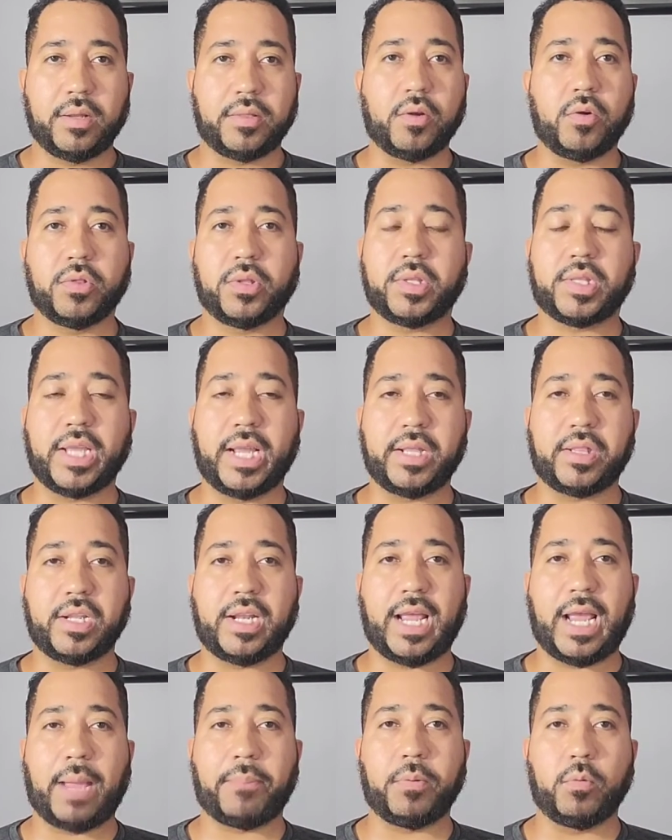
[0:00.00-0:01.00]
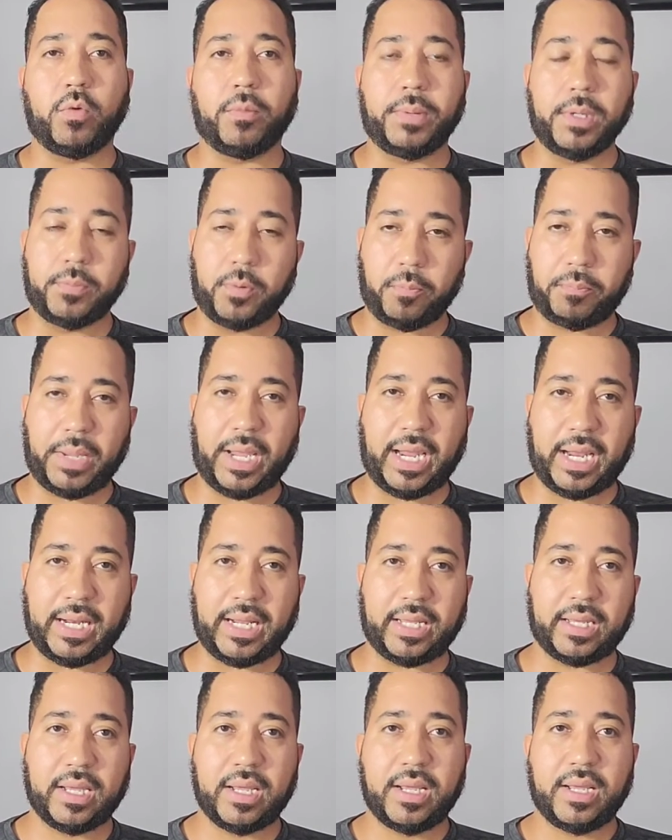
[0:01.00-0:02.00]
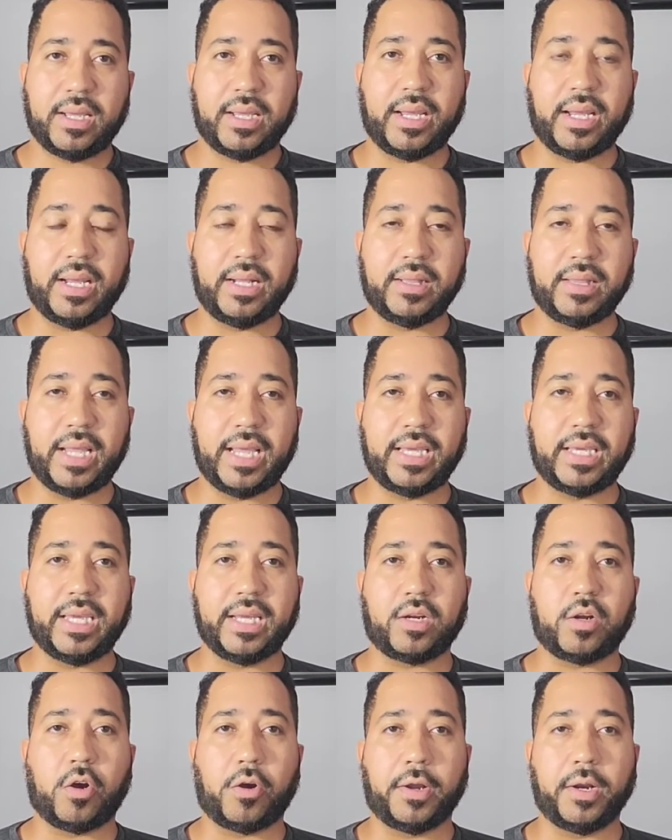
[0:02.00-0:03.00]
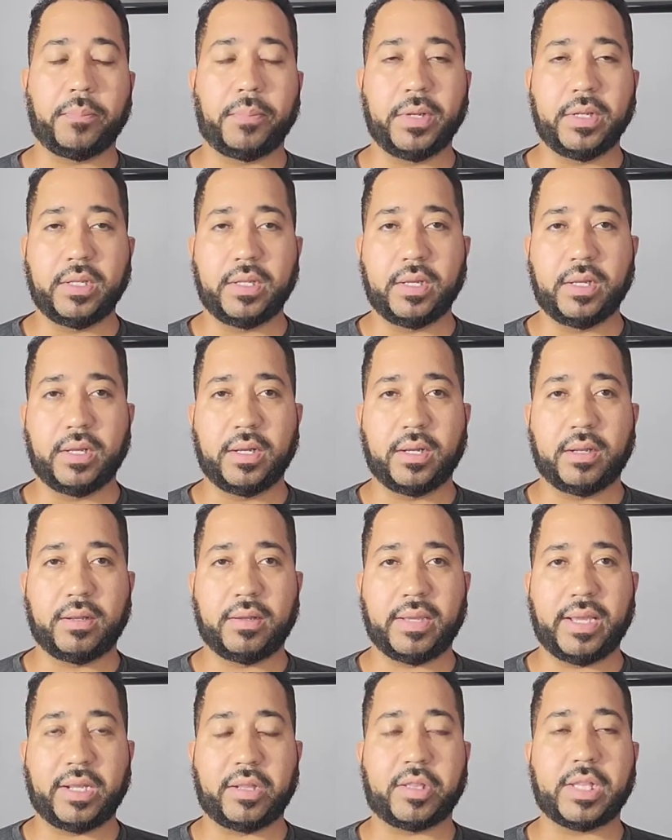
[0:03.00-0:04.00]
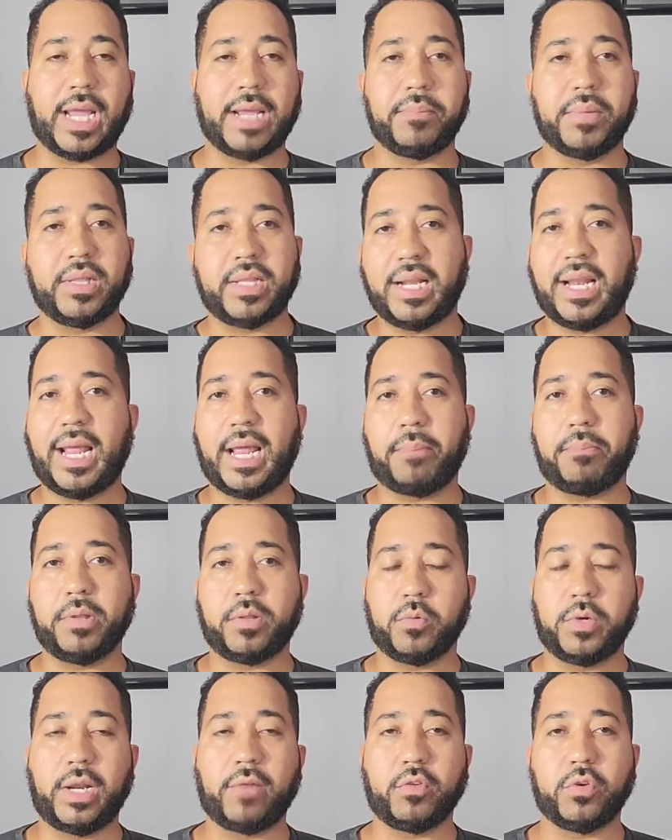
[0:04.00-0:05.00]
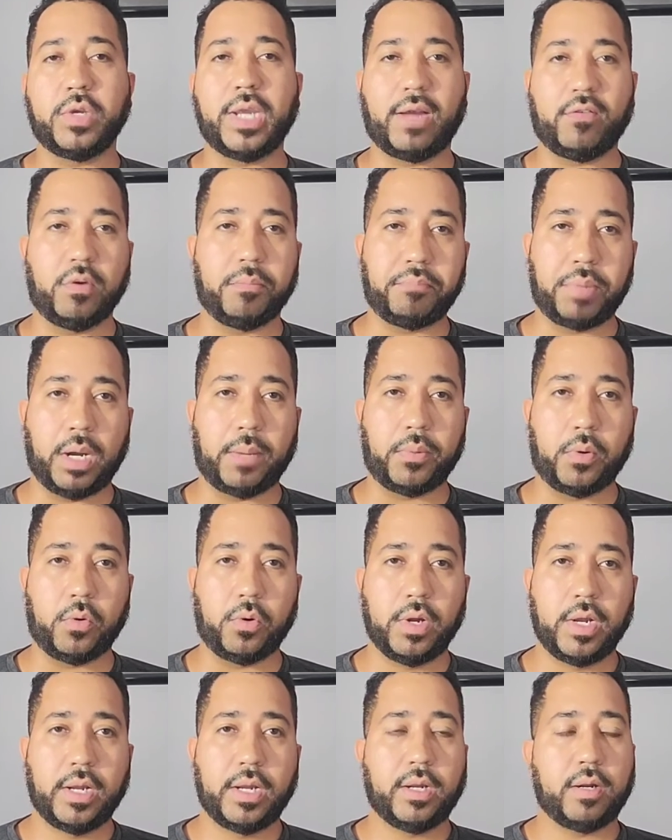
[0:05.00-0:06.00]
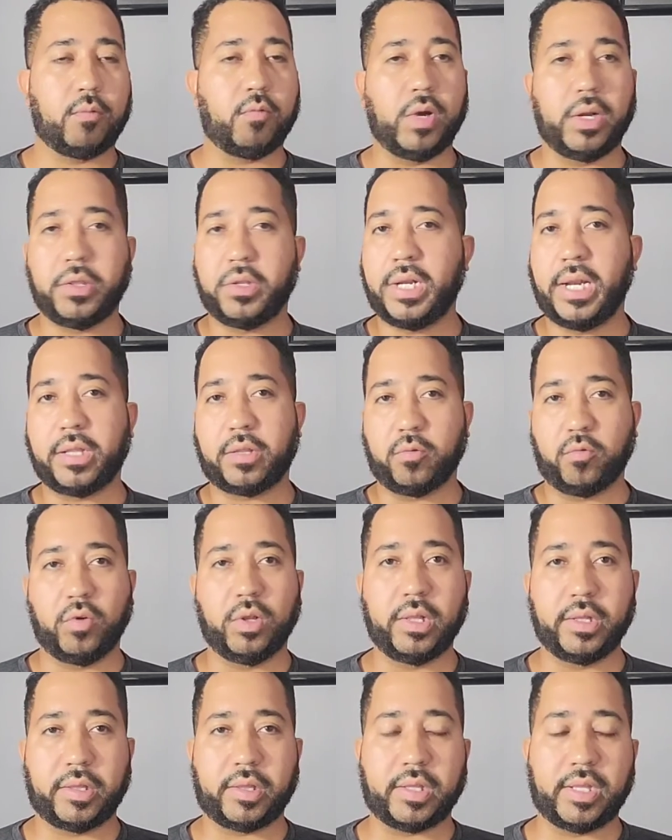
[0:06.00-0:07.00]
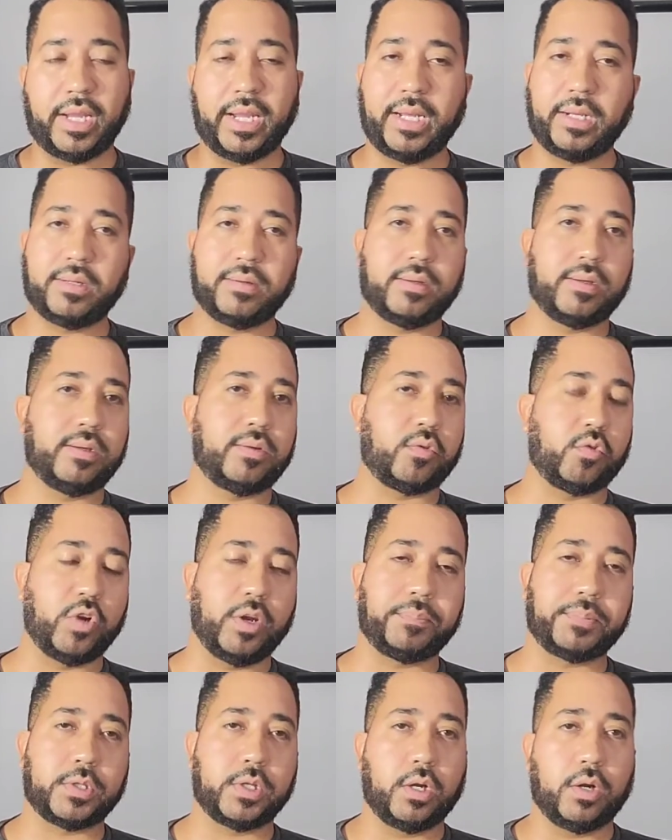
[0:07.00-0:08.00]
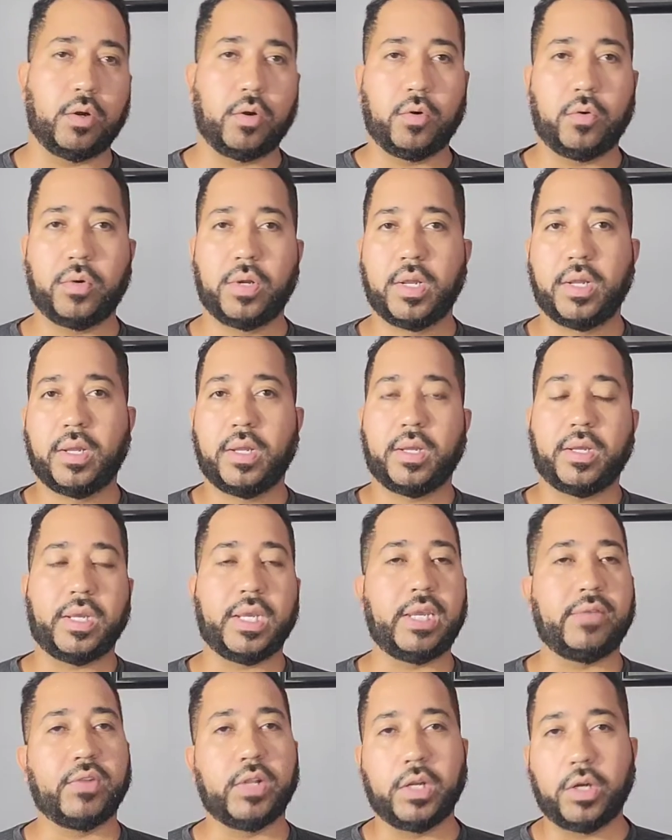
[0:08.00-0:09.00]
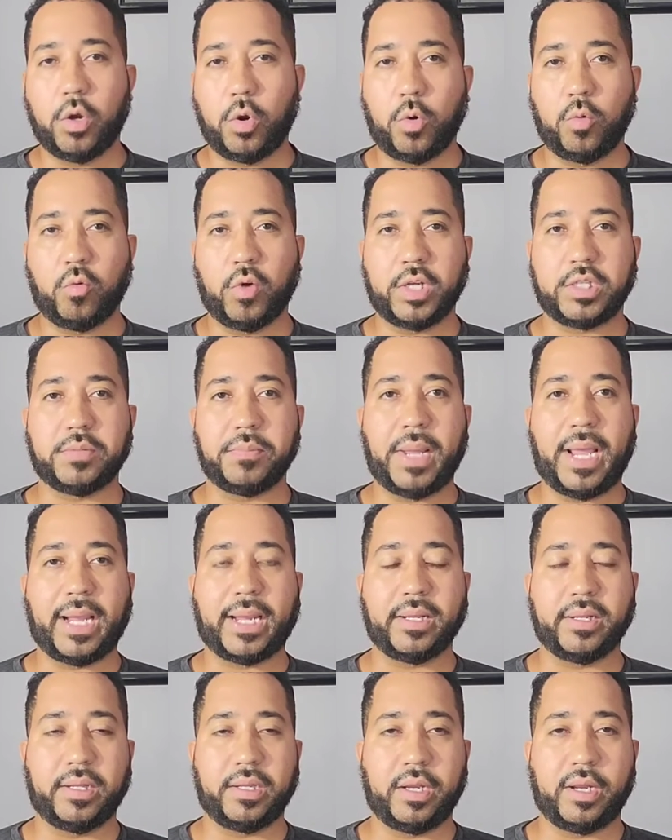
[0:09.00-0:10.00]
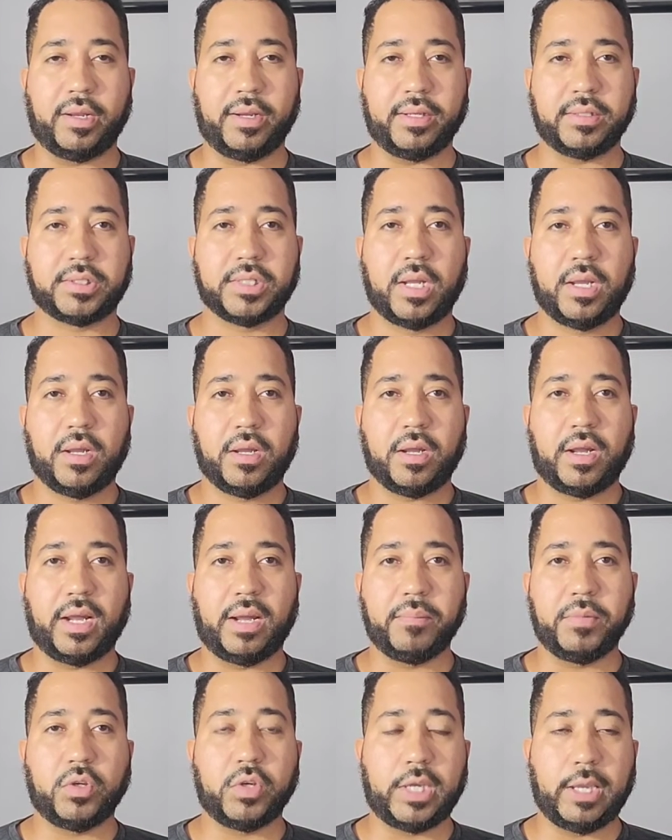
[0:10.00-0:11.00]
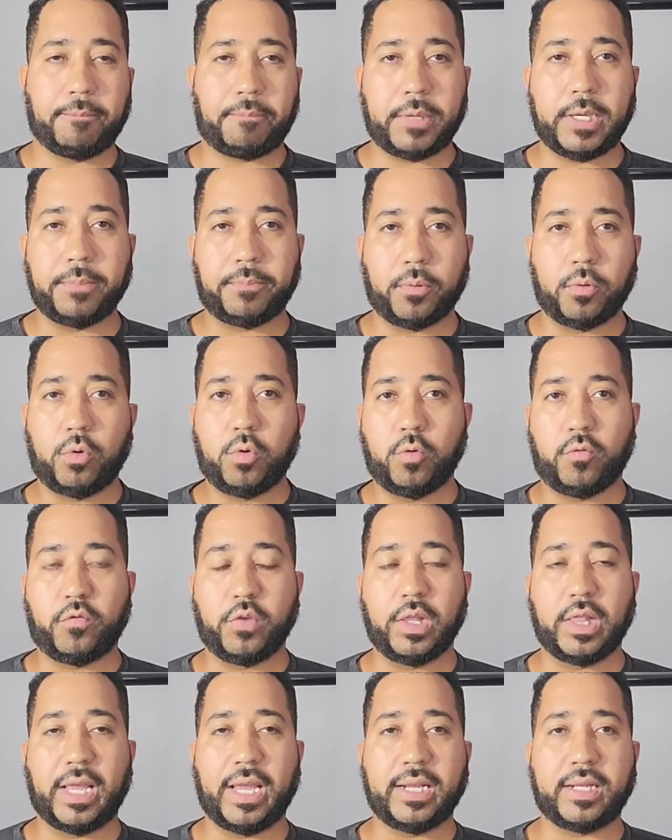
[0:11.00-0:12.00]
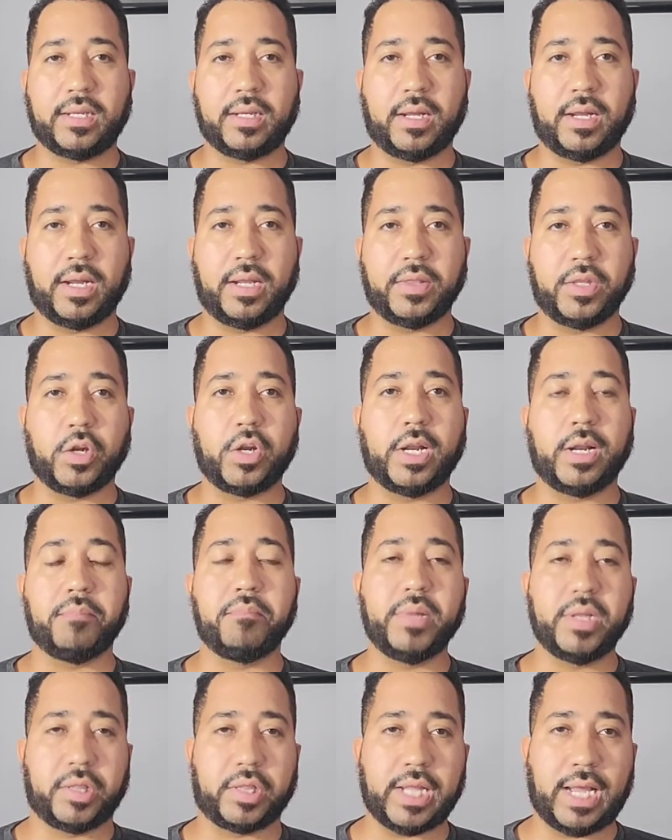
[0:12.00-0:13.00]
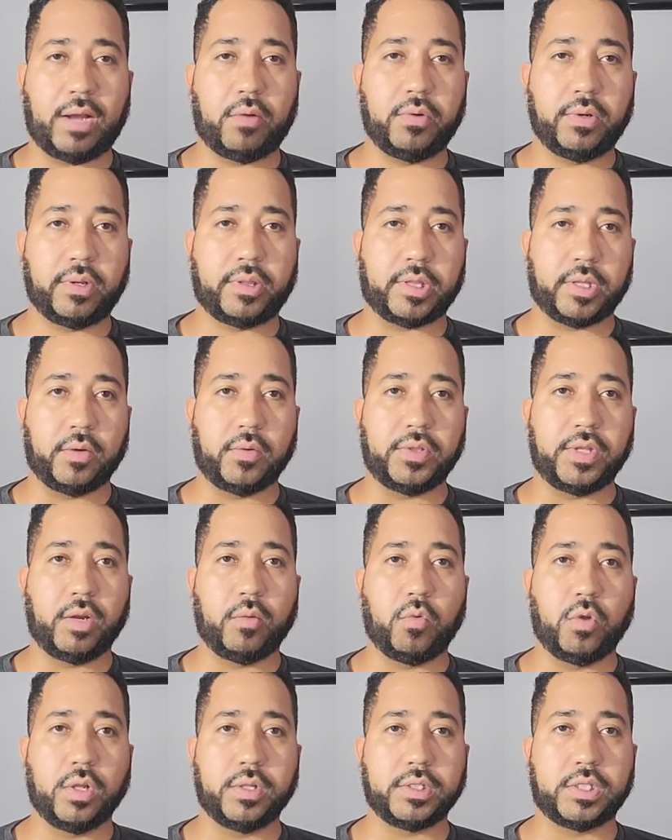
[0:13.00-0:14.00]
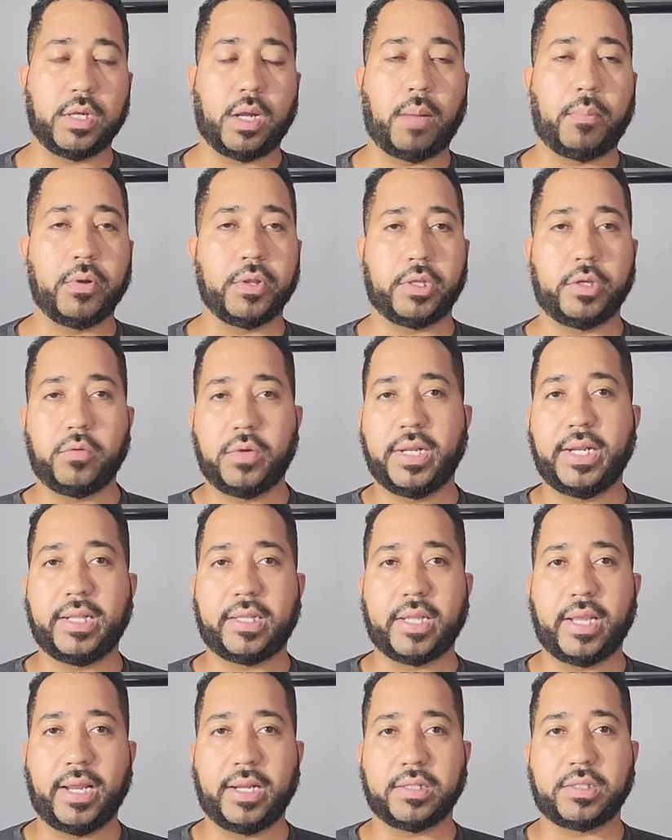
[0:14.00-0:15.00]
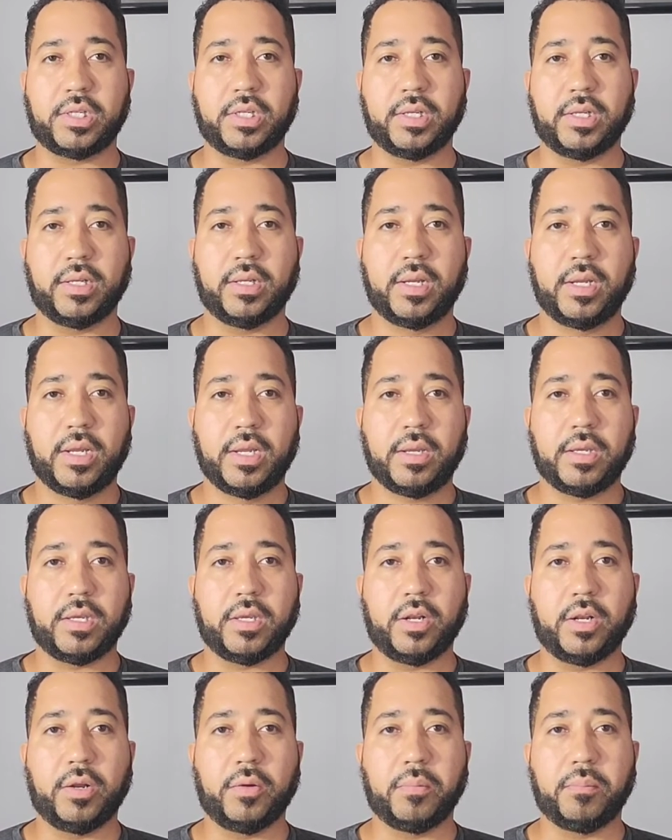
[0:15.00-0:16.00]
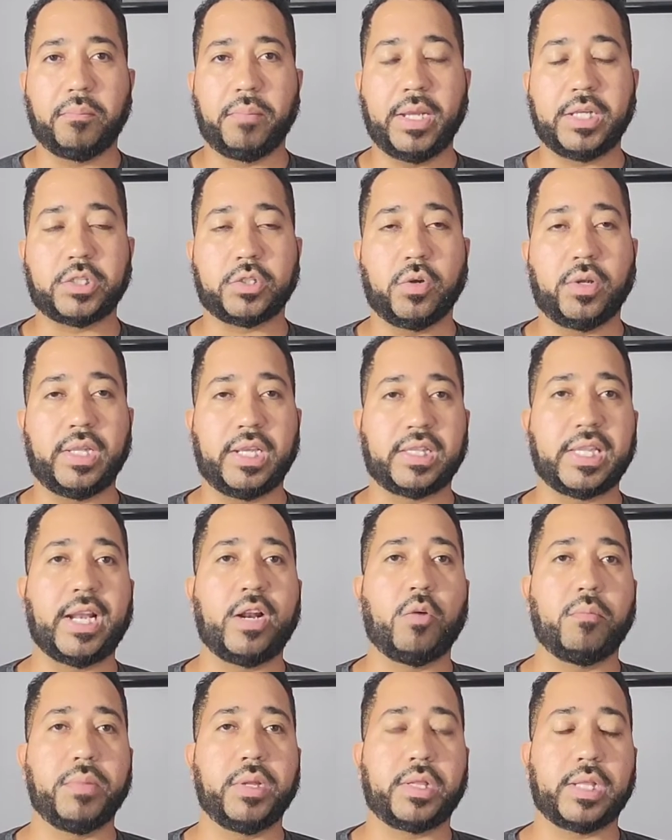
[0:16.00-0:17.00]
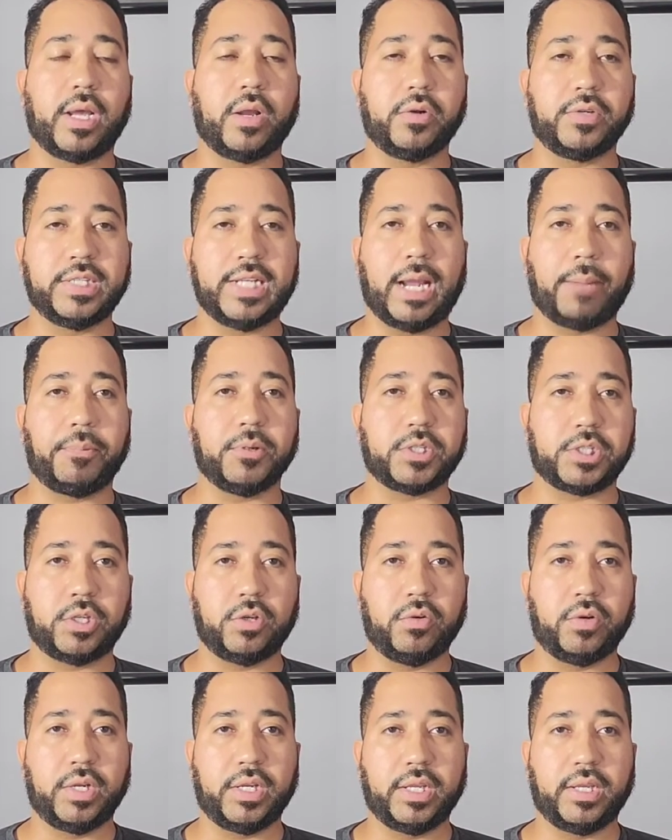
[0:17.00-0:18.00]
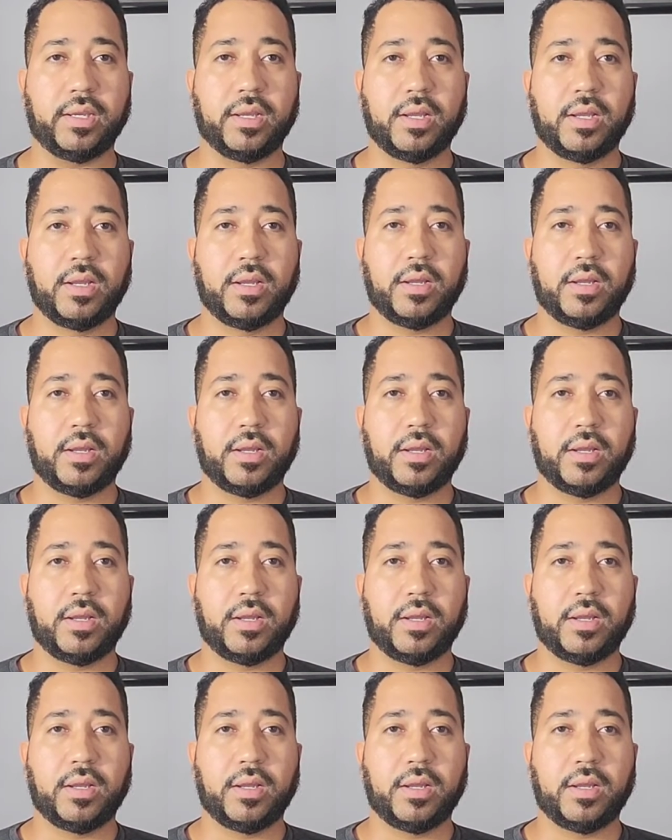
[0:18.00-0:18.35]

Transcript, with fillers: Those are things that happen when people panic and they get caught up in the excitement that happens whenever you have a bubble, whether that's real estate, crypto, even the gold rush back in the days um, you get people who feel like uh, they're going to miss out, so they're willing to almost do anything to, you know, make sure that they don't miss out on the opportunity.